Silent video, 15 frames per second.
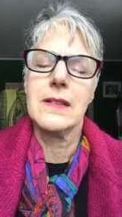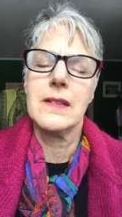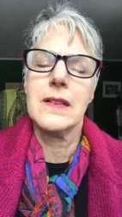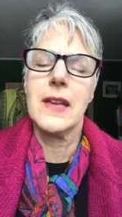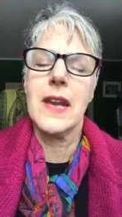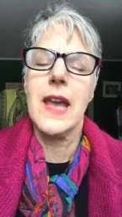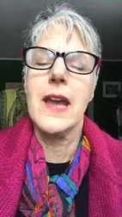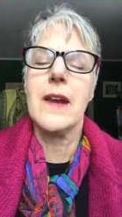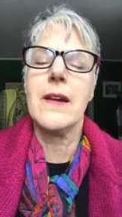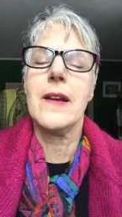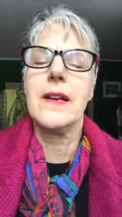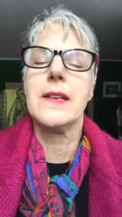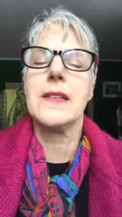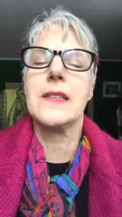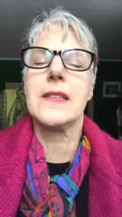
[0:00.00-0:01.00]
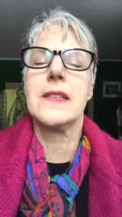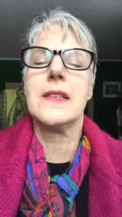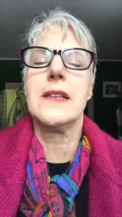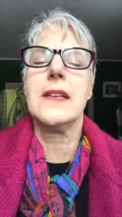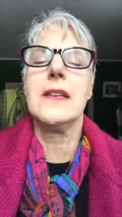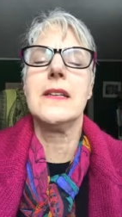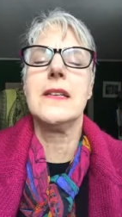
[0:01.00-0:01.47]
in areas
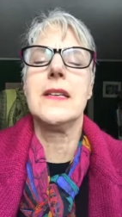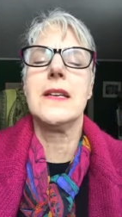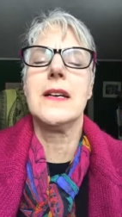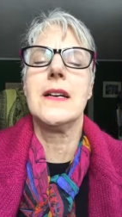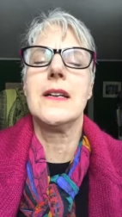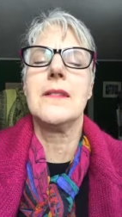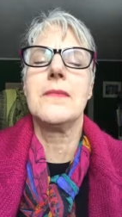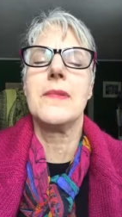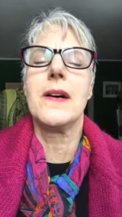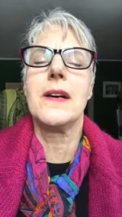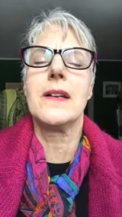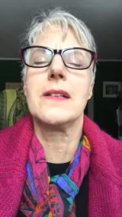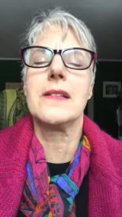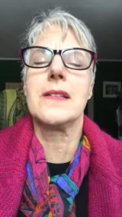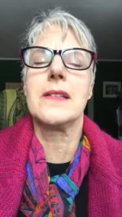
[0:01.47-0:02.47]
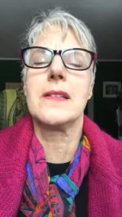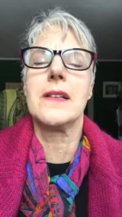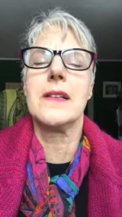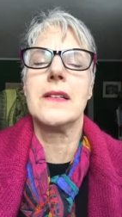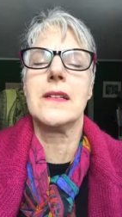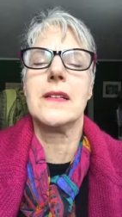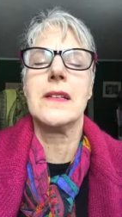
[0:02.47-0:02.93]
in India and
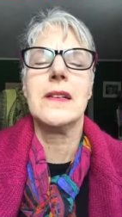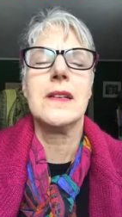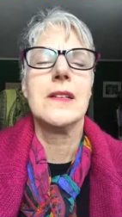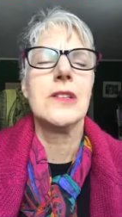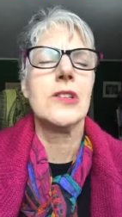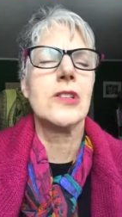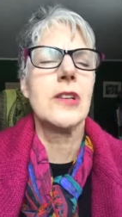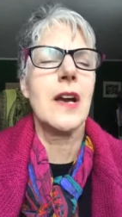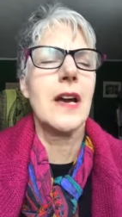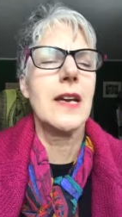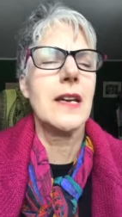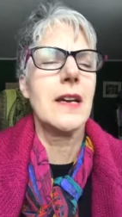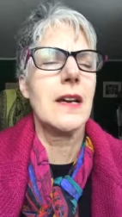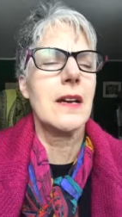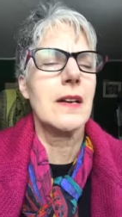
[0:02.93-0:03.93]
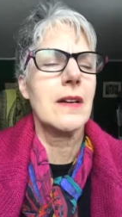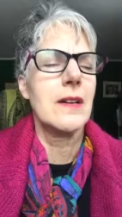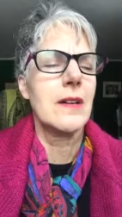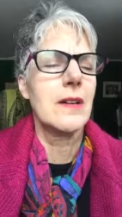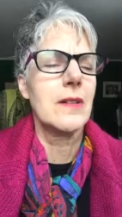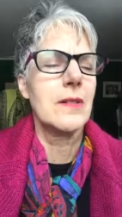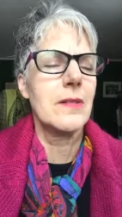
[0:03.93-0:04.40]
Pakistan, China,
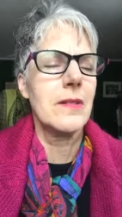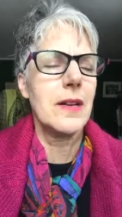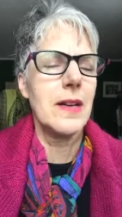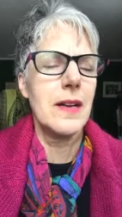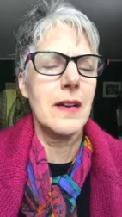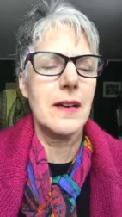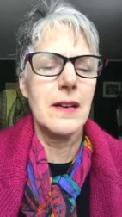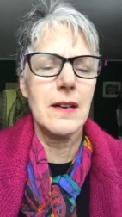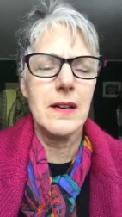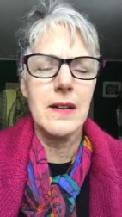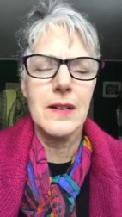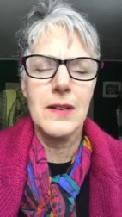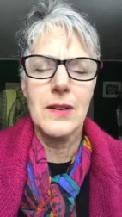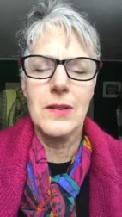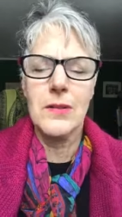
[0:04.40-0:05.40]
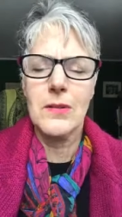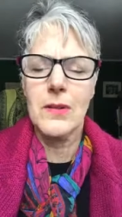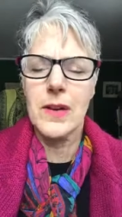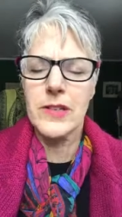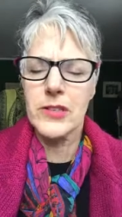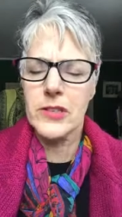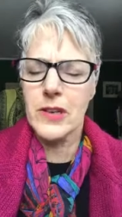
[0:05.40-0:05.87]
Korea,
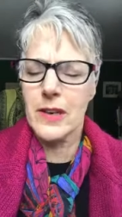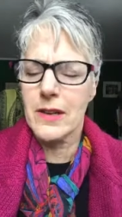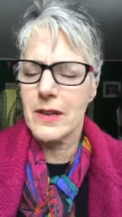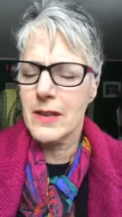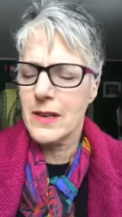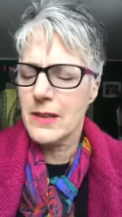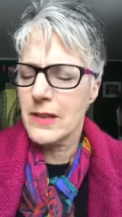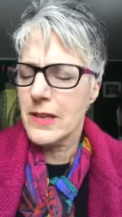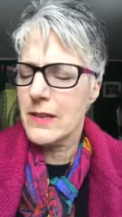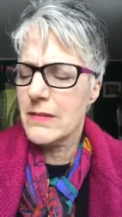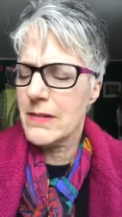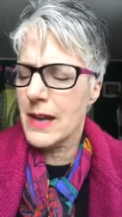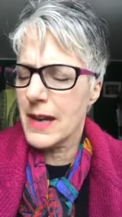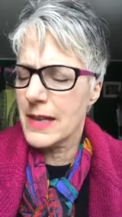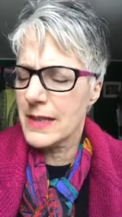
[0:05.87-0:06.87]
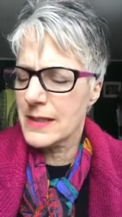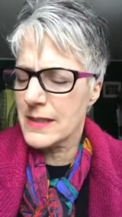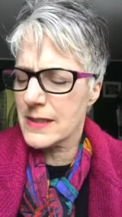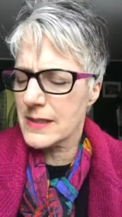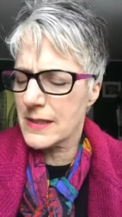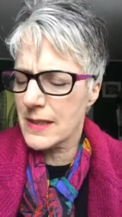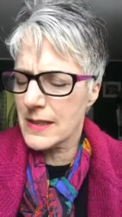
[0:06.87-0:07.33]
Russia, the United
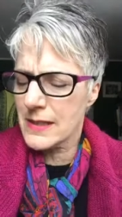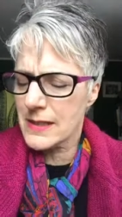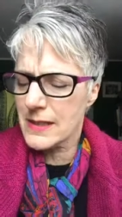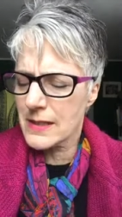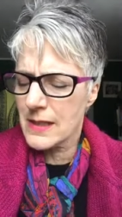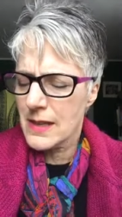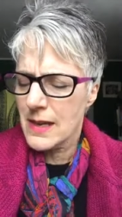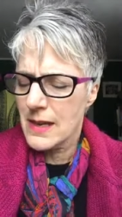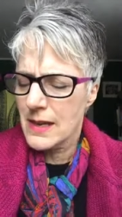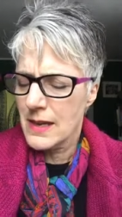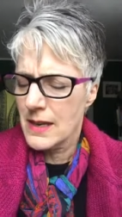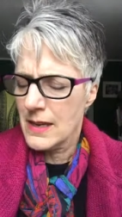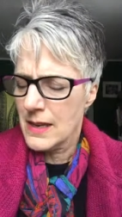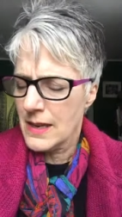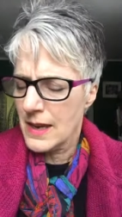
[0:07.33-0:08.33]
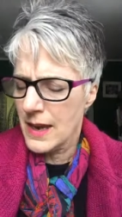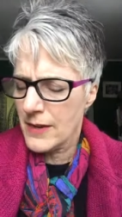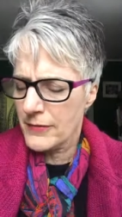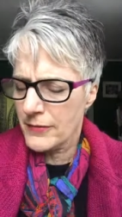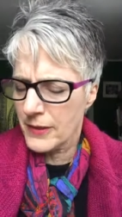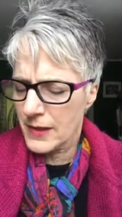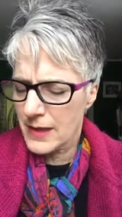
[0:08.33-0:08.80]
States,
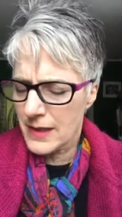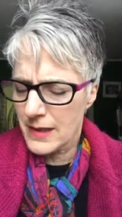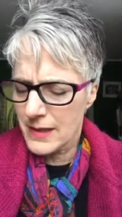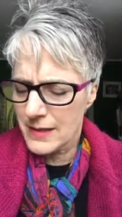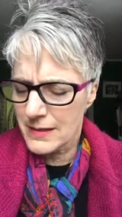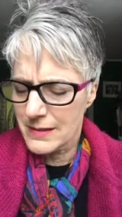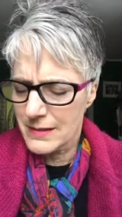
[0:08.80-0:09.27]
Africa,